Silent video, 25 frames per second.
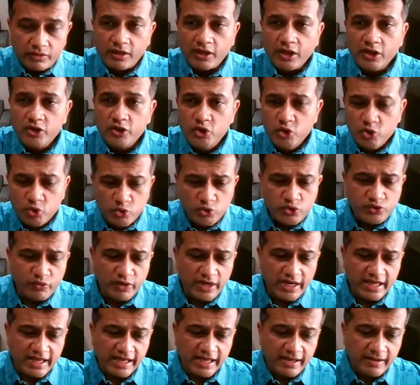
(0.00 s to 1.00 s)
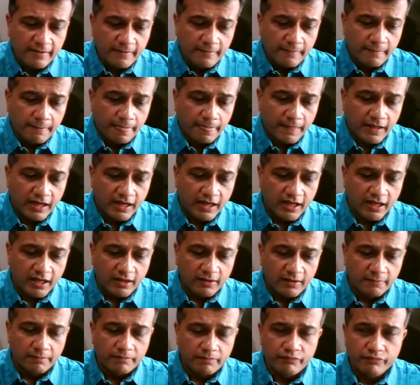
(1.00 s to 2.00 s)
usually
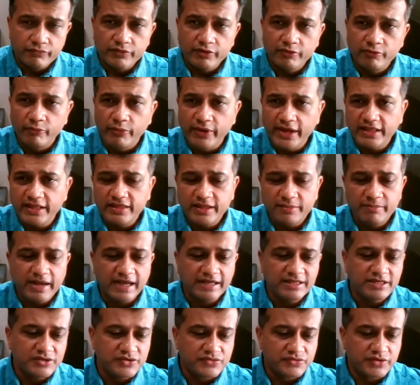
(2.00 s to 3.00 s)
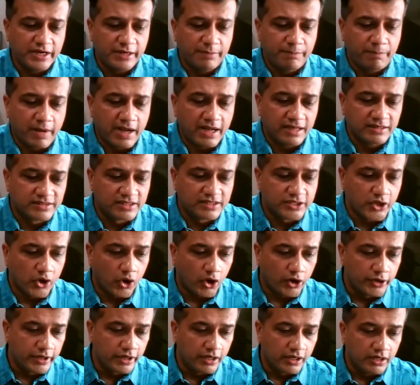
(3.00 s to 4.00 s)
when the magistrate passed the
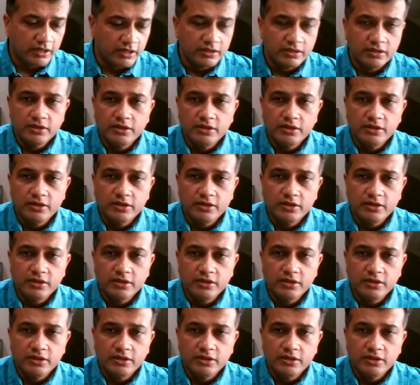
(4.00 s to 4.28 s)
order,